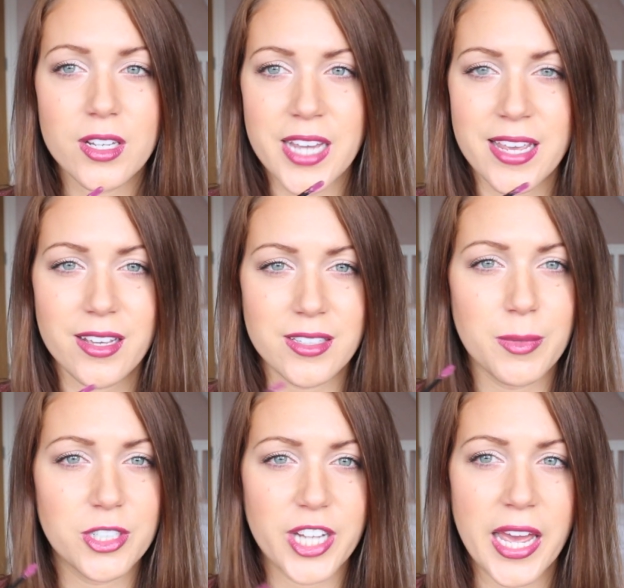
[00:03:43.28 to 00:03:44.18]
take
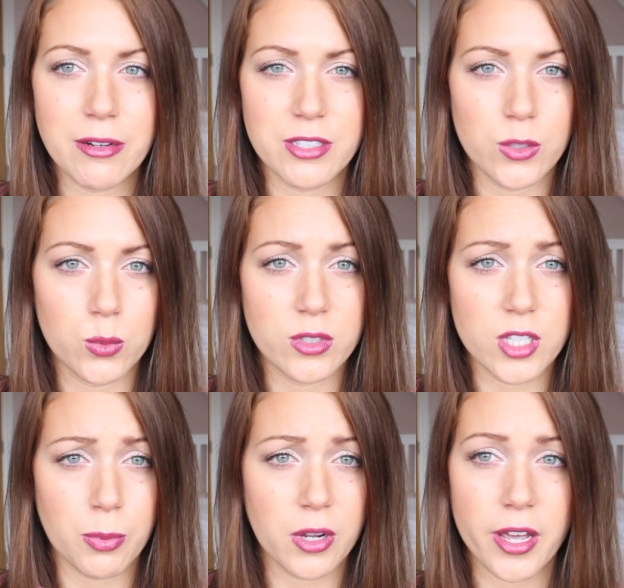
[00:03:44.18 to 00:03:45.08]
as much care as you
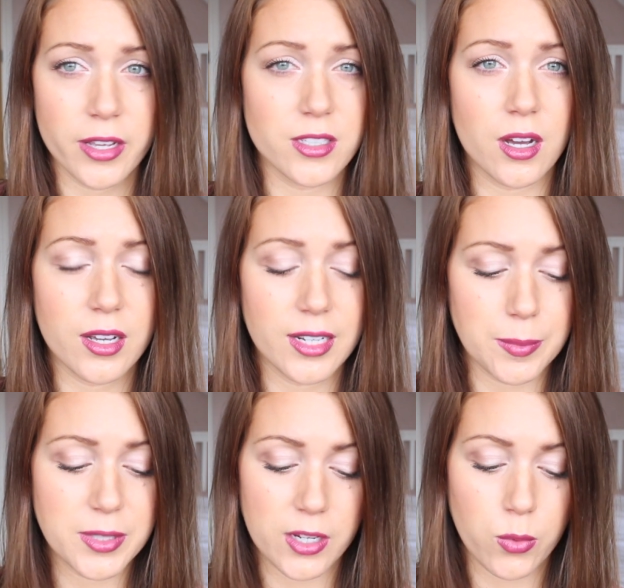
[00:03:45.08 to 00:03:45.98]
would applying a darker
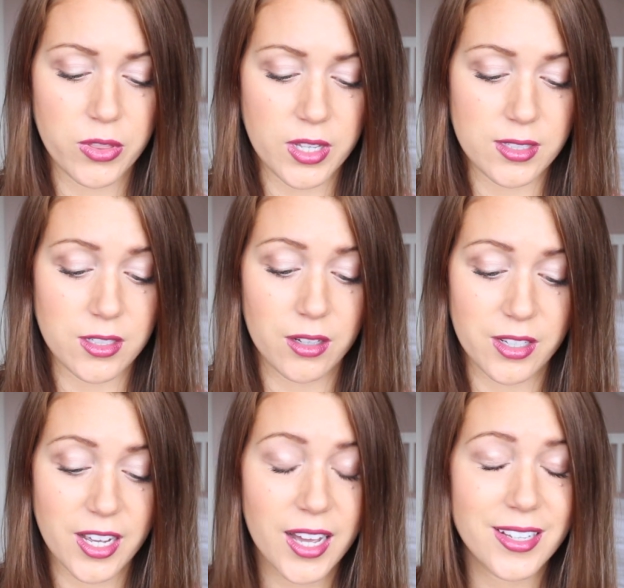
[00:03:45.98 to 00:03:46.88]
lipstick with these
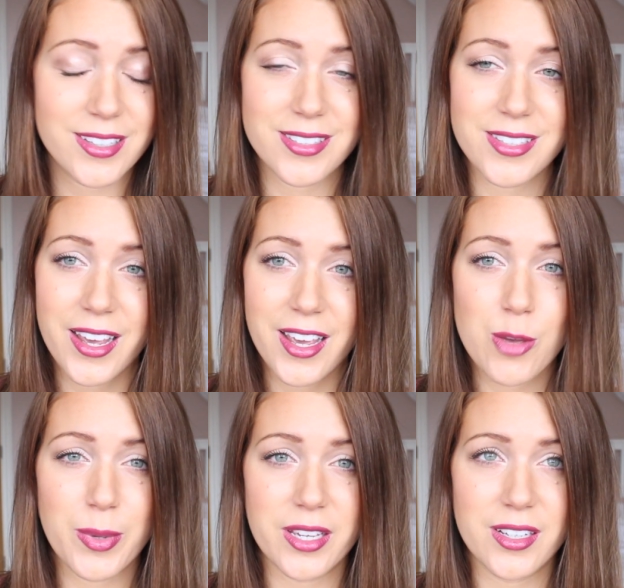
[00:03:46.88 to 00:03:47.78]
darker colours,
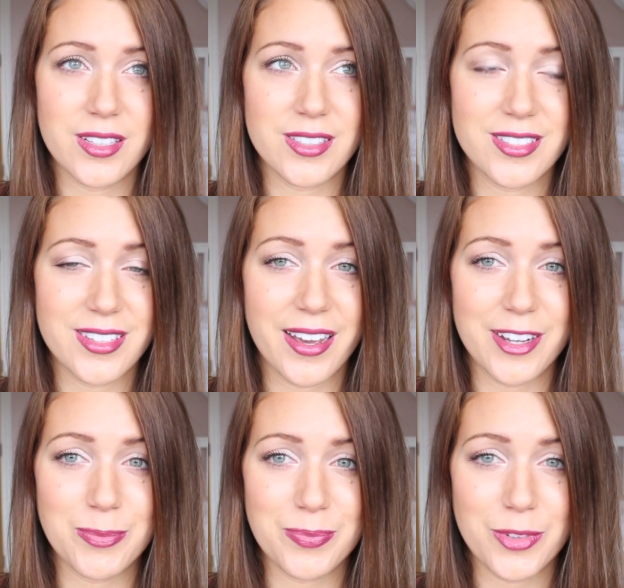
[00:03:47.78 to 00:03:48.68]
because
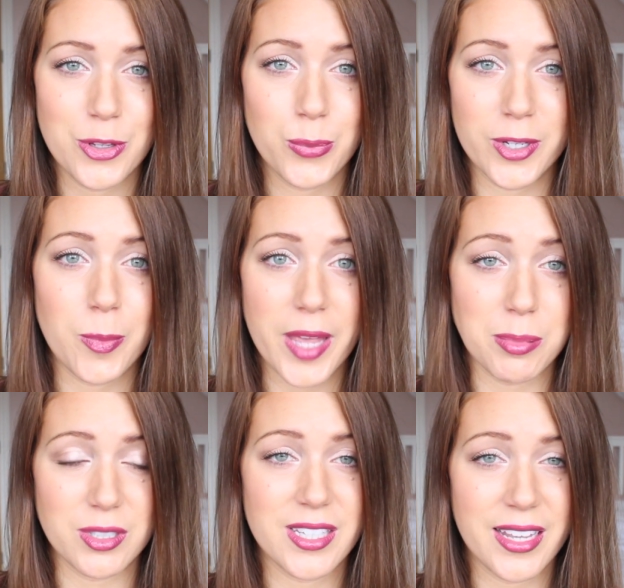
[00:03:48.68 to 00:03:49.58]
you will be
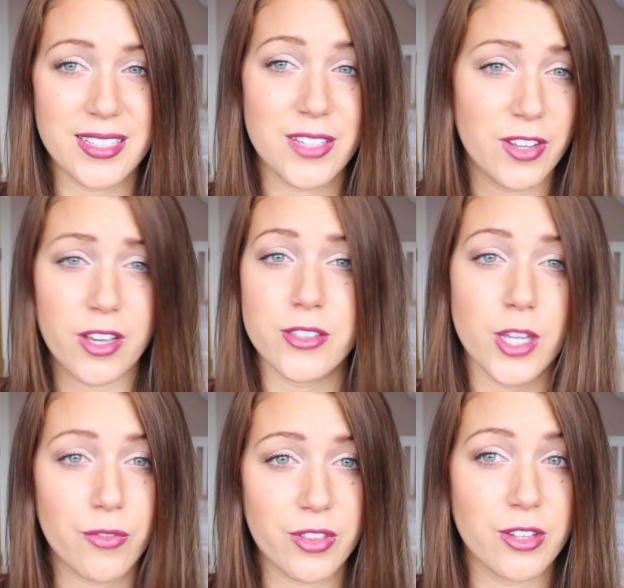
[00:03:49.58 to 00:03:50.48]
able to see it if it goes
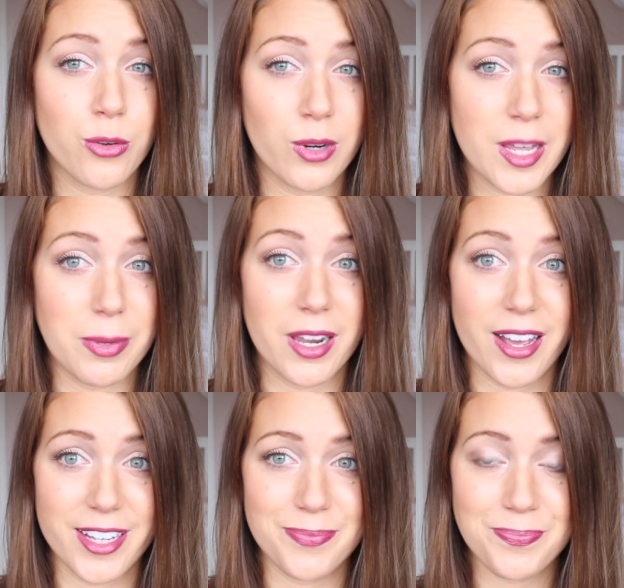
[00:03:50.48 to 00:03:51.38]
over your lip
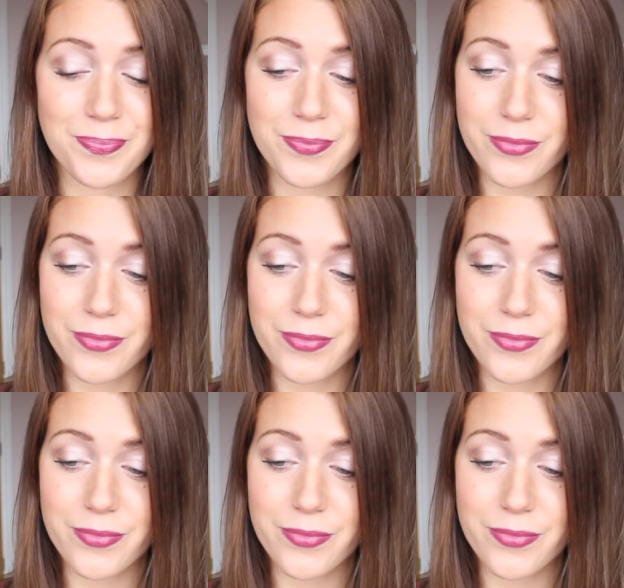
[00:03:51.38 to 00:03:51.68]
line.